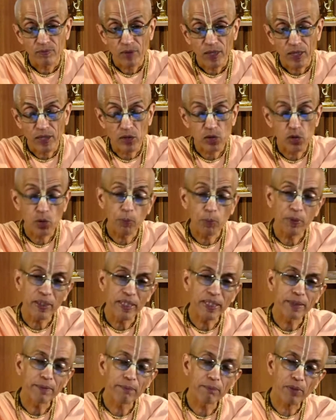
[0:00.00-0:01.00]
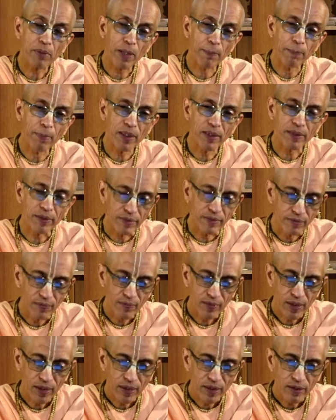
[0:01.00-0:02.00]
He is the supreme Brahman.
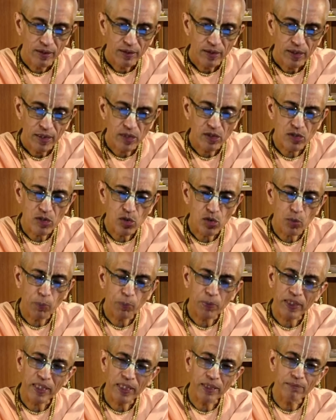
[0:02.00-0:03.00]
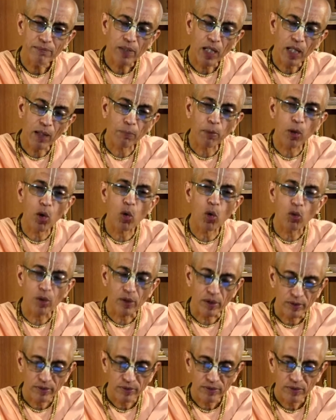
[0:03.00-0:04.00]
He is the supreme
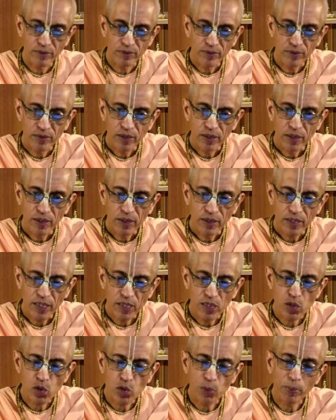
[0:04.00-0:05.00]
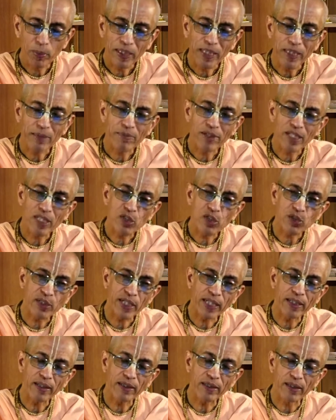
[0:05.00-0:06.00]
abode. He is the supreme
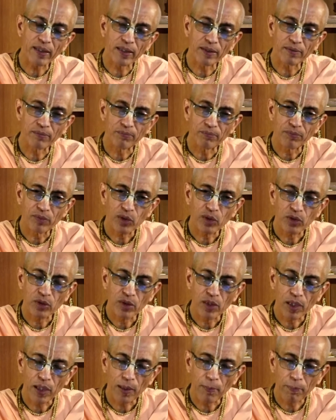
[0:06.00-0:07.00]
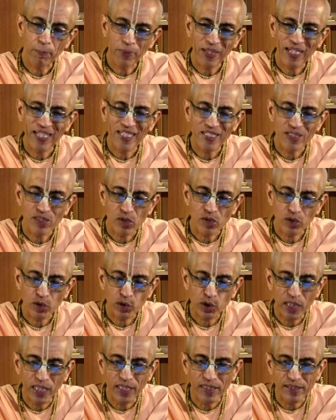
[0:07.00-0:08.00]
resting uh, uh, place or
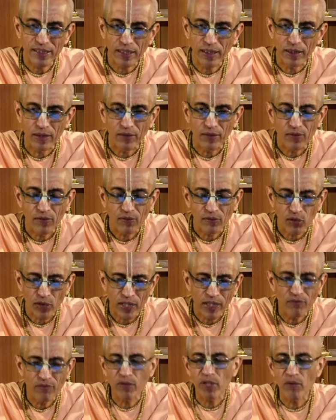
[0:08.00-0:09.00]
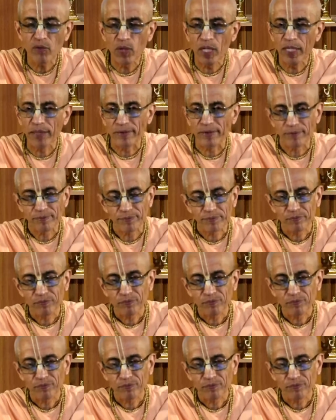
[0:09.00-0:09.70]
shelter for everyone.